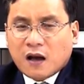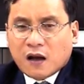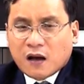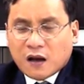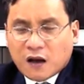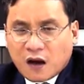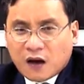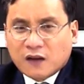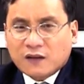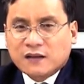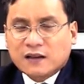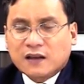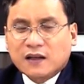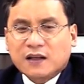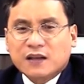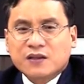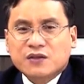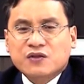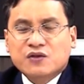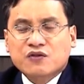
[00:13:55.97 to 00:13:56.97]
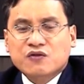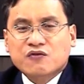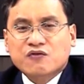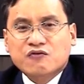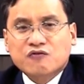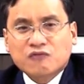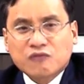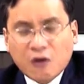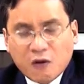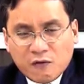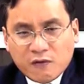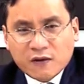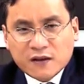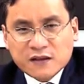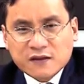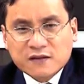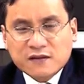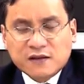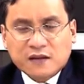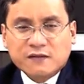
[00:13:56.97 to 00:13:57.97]
got strong
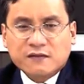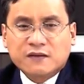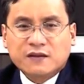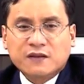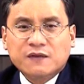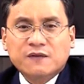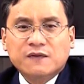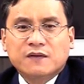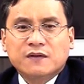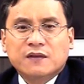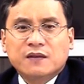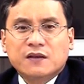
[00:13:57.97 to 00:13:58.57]
incentive